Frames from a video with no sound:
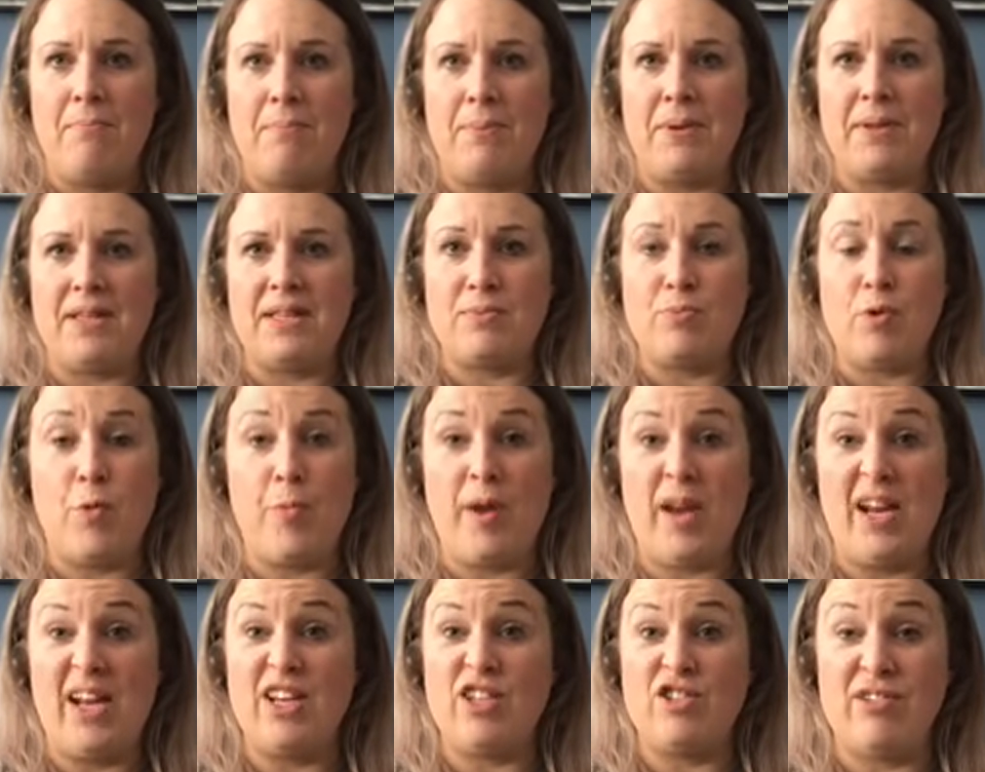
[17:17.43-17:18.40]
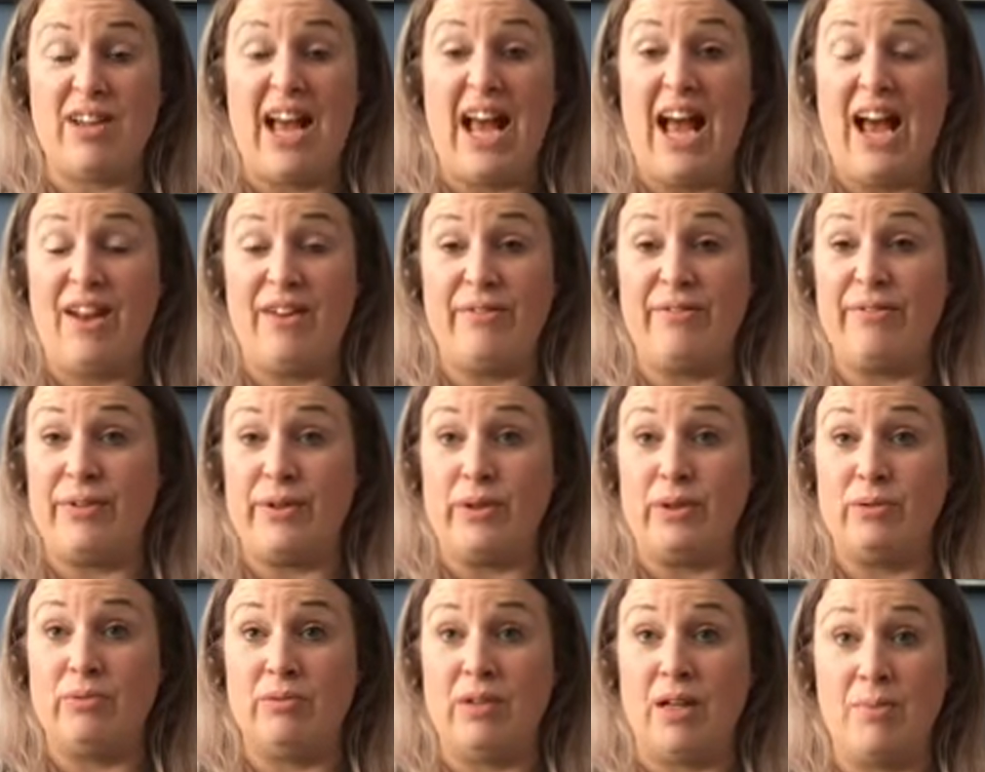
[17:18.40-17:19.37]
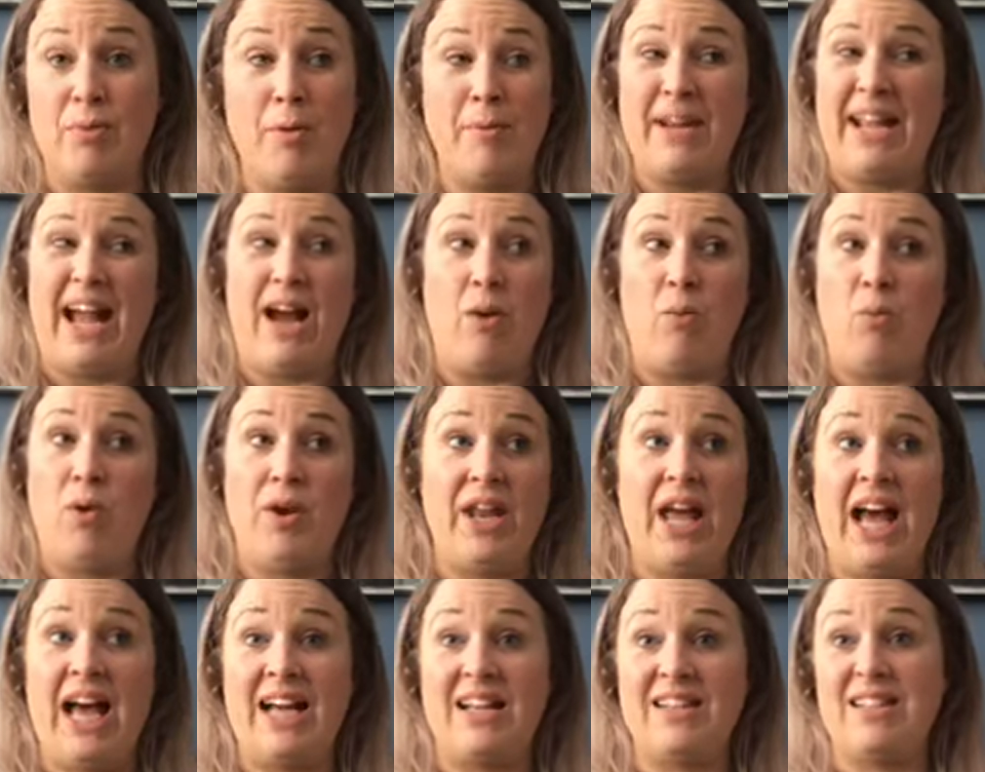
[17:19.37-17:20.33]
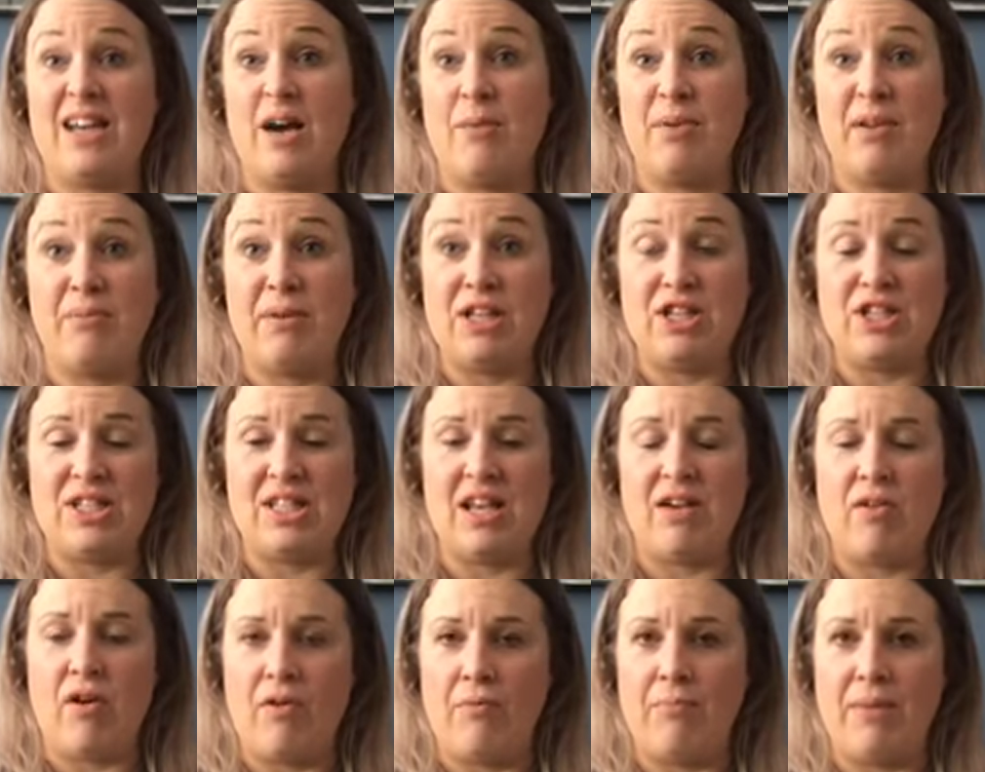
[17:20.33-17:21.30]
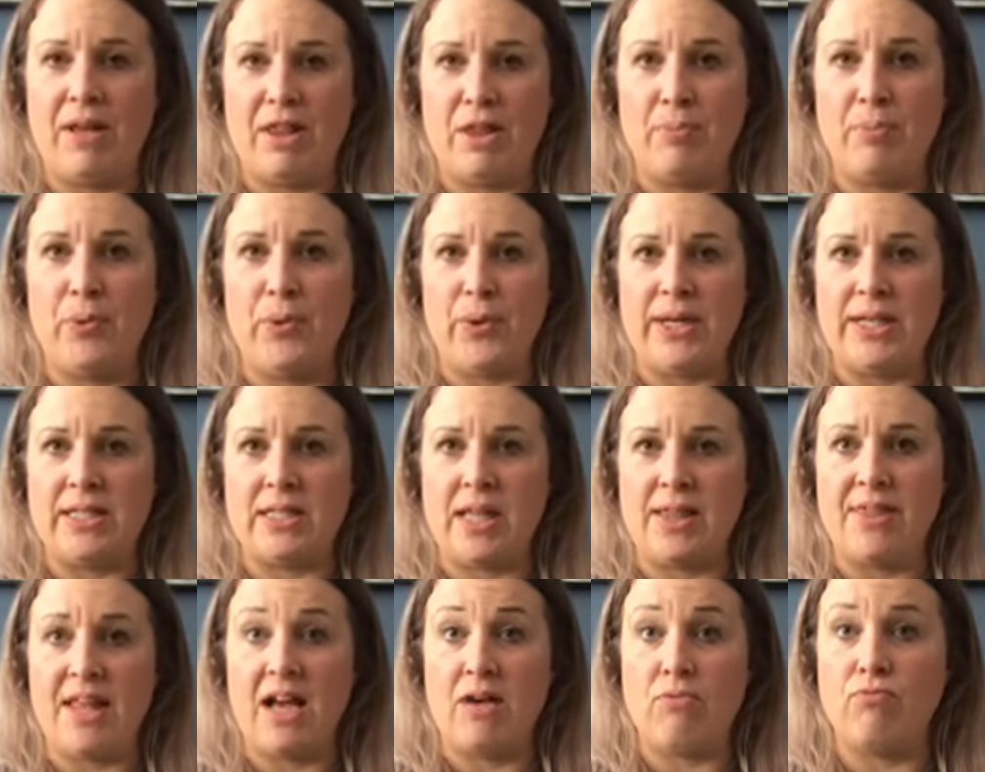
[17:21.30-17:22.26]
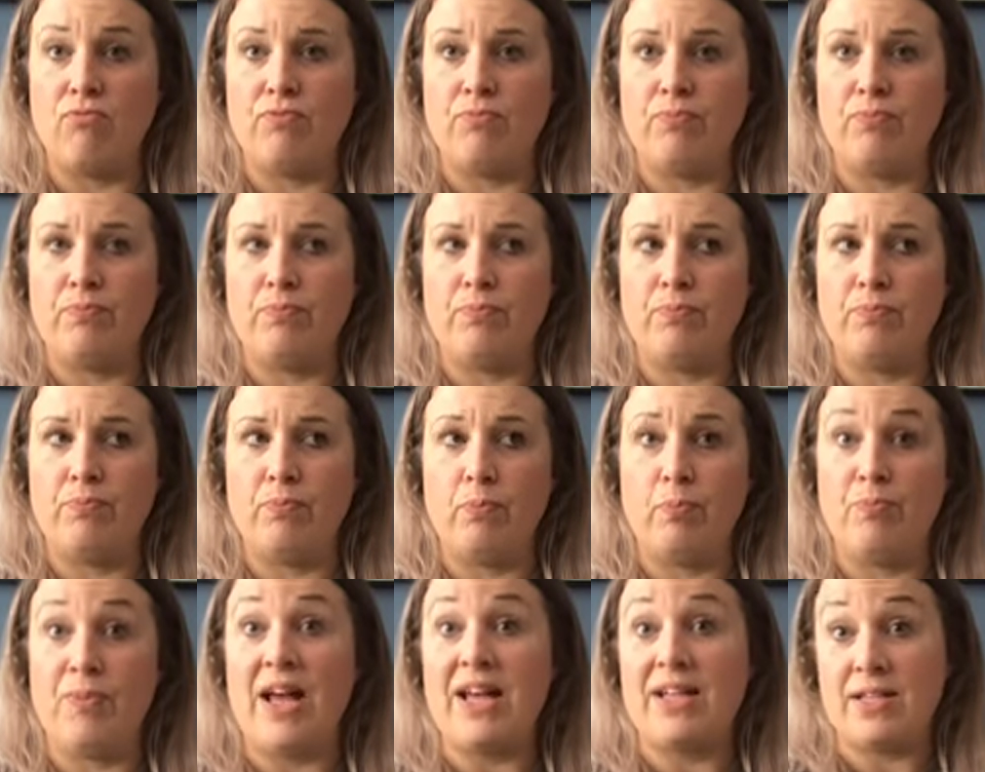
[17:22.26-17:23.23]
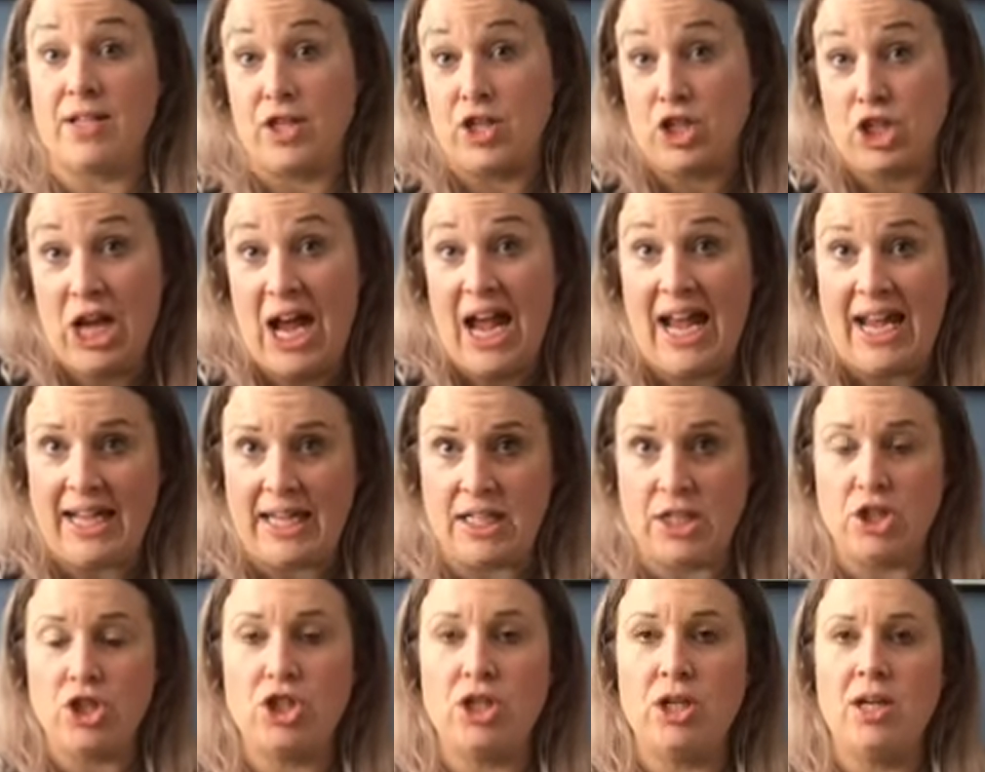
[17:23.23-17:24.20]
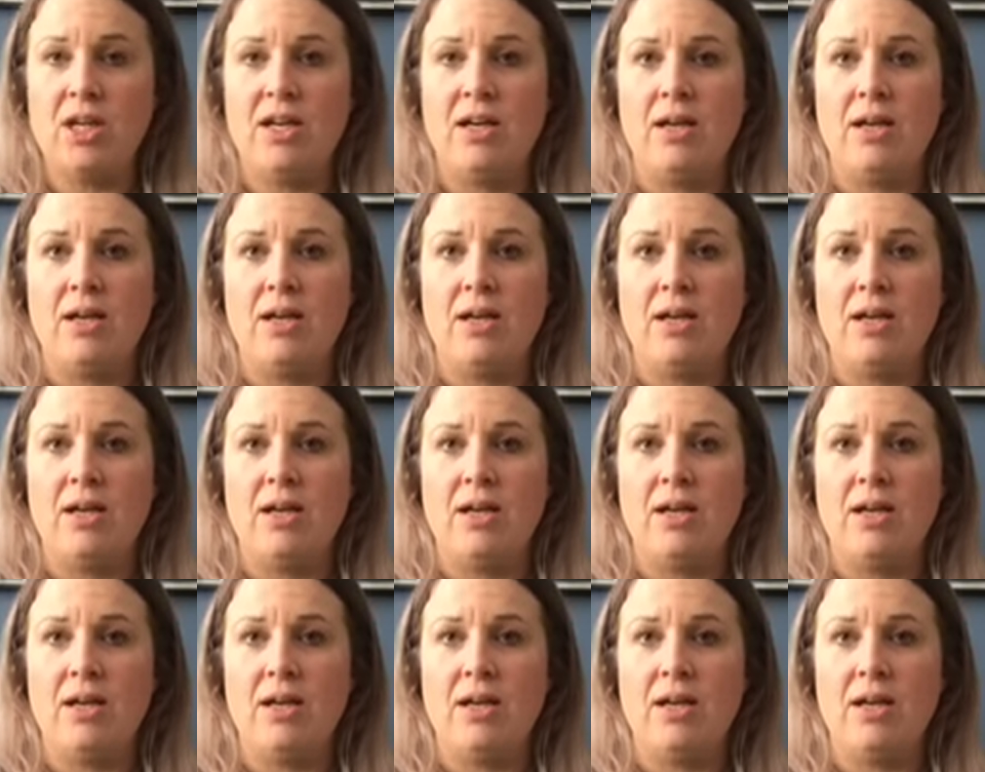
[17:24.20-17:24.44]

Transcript: But there's probably literally a handful. I probably count on one hand how many pictures there are of me and the boys, and that's going to change.